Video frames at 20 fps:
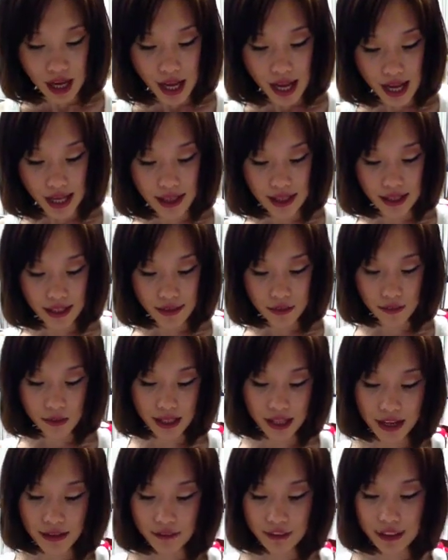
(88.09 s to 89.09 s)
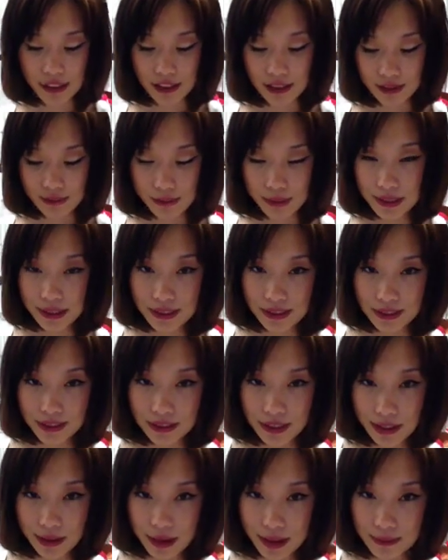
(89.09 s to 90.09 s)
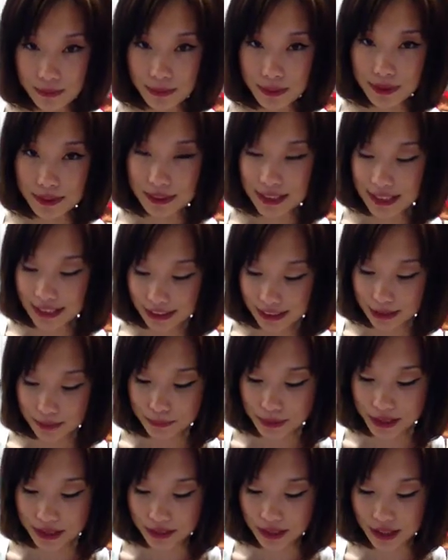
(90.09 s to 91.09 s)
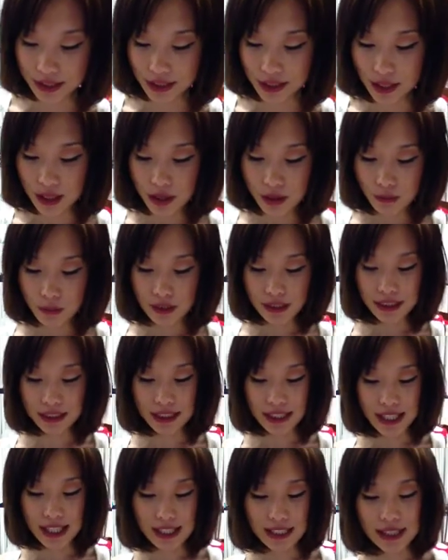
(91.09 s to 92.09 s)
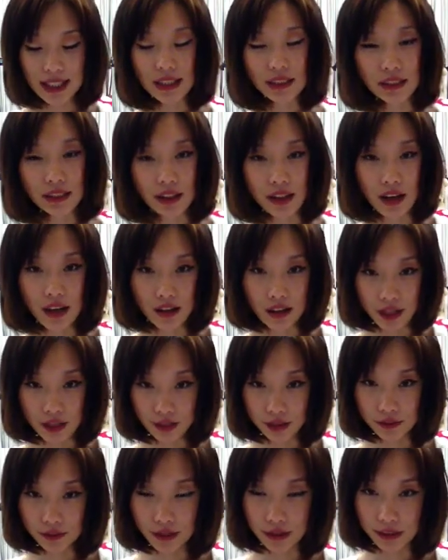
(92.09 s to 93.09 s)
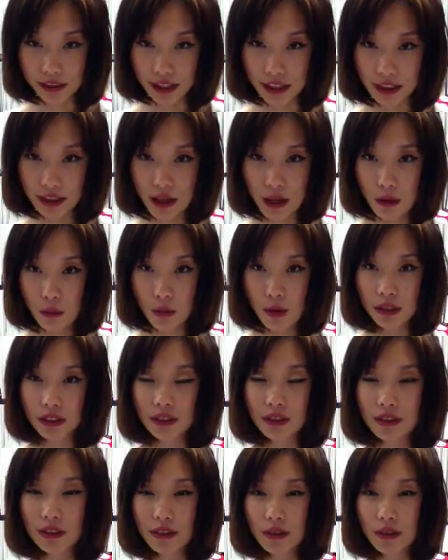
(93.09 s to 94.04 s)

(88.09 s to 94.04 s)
And then we have decompensation period, which is eccentric hypertrophy, which